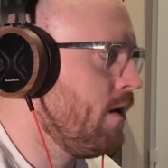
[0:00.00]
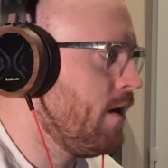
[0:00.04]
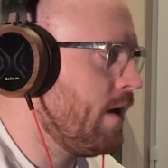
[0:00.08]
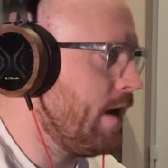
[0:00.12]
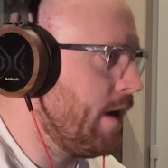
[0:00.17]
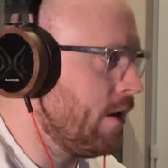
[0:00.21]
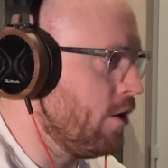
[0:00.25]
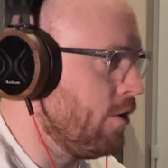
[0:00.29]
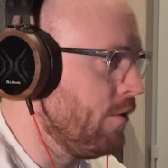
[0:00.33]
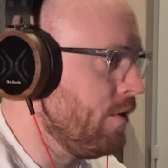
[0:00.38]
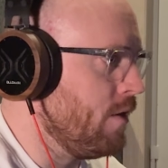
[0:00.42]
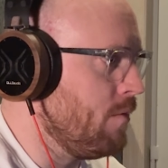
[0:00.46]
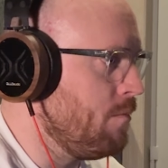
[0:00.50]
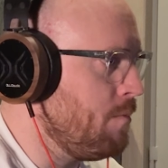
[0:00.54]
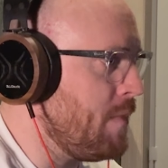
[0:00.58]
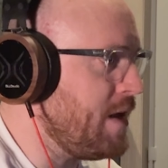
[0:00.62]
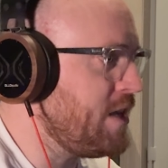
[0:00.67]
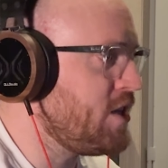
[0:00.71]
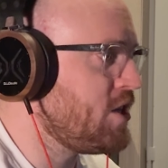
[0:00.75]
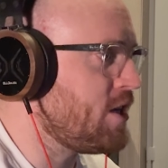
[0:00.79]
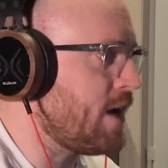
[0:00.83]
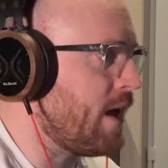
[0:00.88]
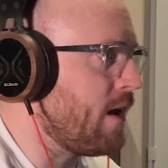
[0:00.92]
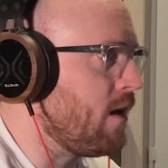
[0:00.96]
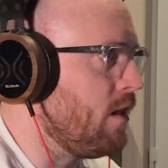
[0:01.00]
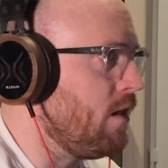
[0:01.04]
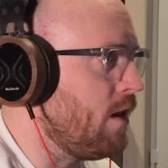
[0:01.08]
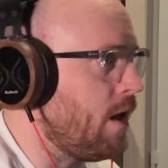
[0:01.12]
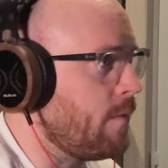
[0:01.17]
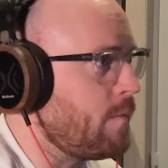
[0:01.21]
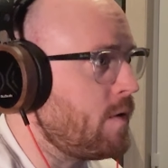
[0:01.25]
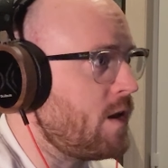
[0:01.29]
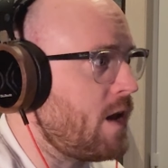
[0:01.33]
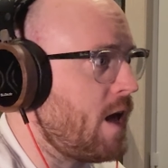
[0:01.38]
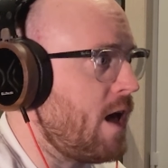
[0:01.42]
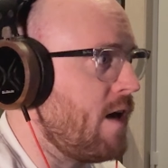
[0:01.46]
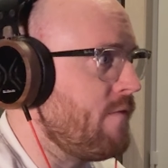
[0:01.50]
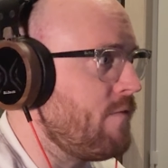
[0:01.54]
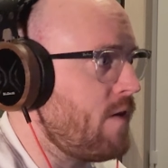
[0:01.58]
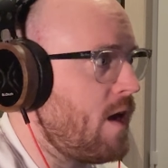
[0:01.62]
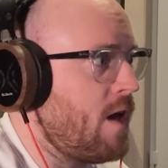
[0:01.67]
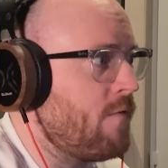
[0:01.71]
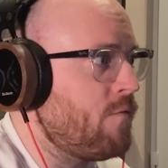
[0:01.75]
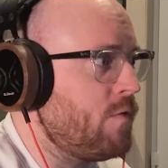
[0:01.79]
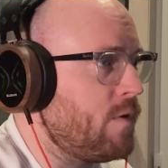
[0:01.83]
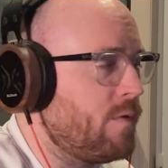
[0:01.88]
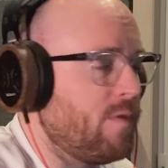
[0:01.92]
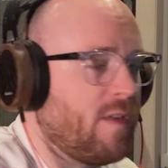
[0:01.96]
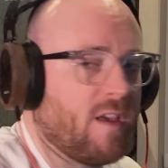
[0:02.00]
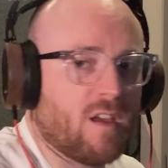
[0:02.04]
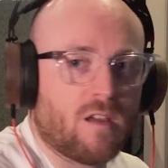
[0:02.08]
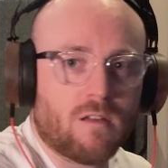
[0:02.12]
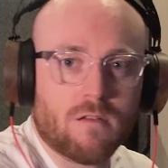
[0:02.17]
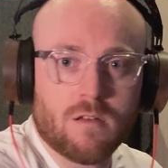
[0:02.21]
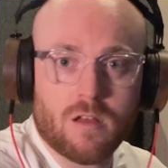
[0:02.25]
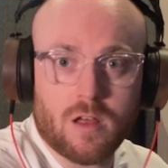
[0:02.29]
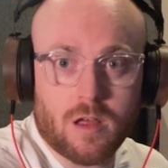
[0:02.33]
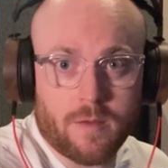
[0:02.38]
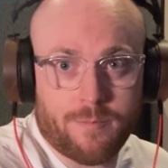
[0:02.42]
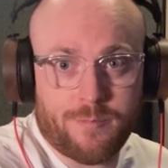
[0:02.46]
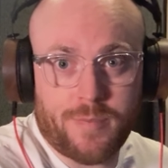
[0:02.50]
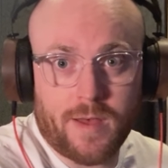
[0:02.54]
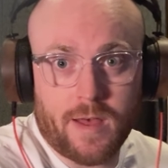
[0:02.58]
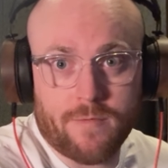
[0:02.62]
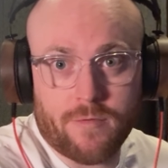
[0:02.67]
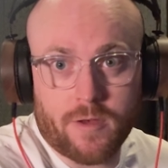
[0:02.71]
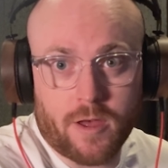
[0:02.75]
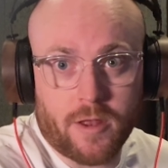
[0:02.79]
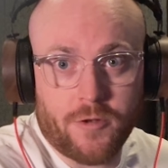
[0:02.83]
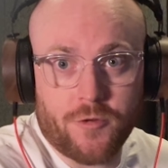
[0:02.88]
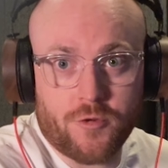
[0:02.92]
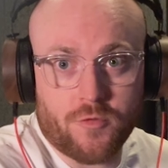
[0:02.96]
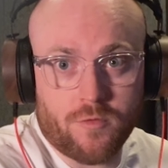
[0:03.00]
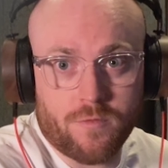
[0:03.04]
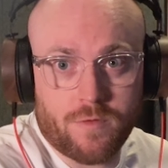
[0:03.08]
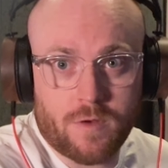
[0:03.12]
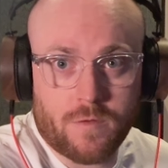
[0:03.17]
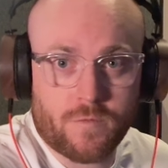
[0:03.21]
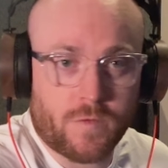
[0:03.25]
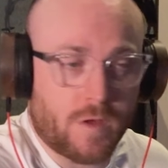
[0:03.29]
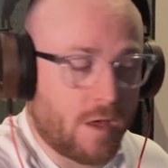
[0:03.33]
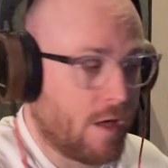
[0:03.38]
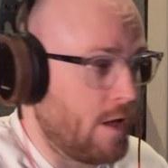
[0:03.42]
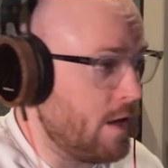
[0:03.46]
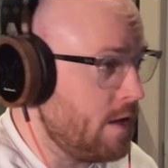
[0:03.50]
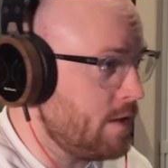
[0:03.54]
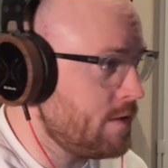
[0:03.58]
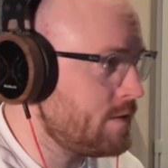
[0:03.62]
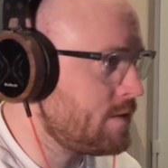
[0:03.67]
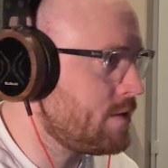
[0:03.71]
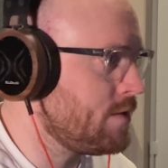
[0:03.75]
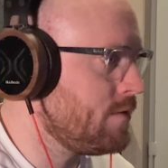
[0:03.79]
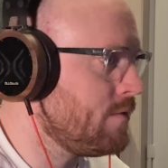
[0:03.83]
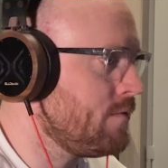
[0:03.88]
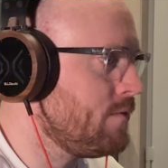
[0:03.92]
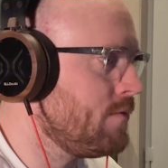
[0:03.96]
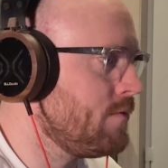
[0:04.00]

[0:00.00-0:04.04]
And on the mid channel, I'm going to have everything above 150 hertz.